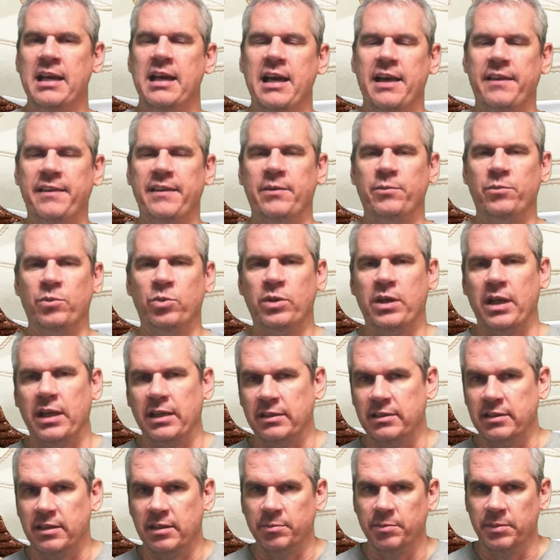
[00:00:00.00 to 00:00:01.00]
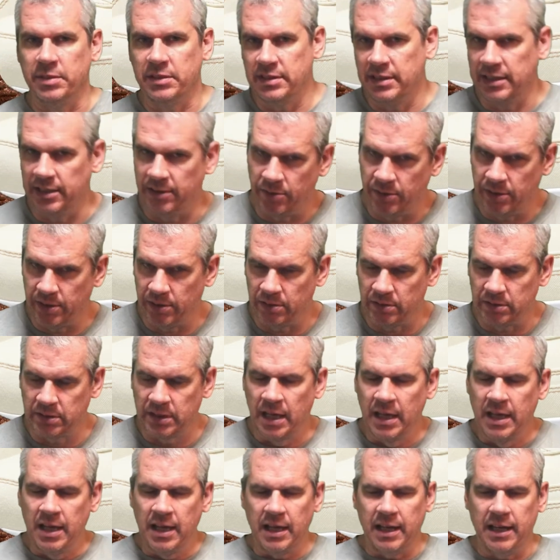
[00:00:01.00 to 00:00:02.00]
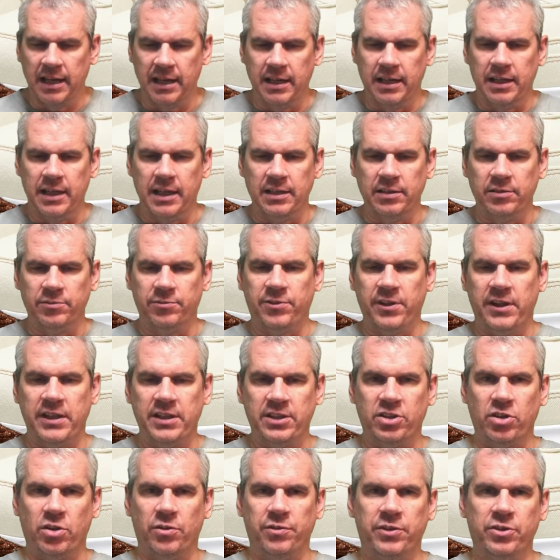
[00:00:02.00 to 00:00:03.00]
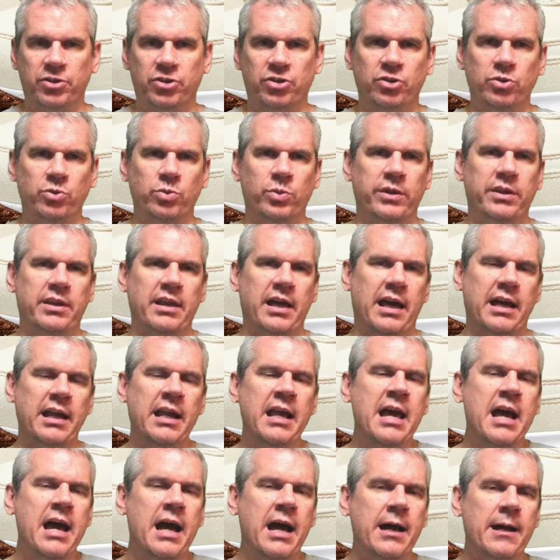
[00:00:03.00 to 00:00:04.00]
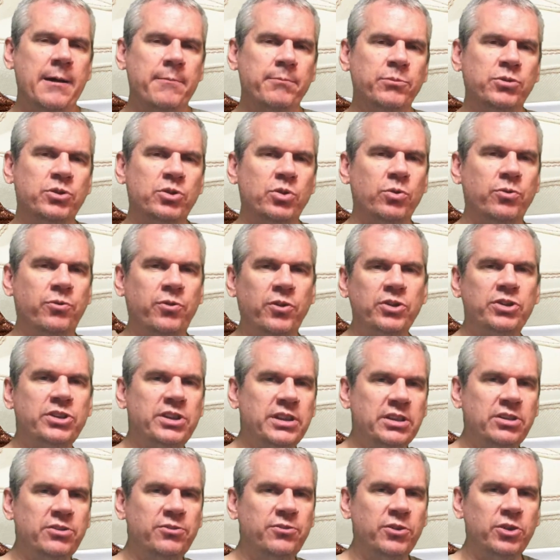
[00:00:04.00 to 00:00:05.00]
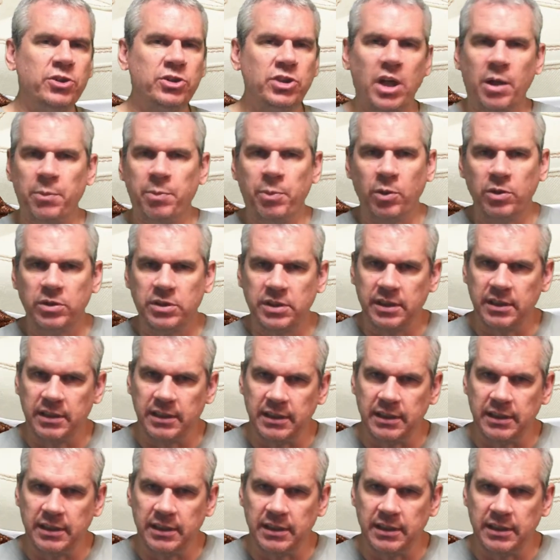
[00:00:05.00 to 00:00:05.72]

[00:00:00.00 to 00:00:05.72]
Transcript: and then we'll get into the materials and finish off the shoe with that. So first things first, up onto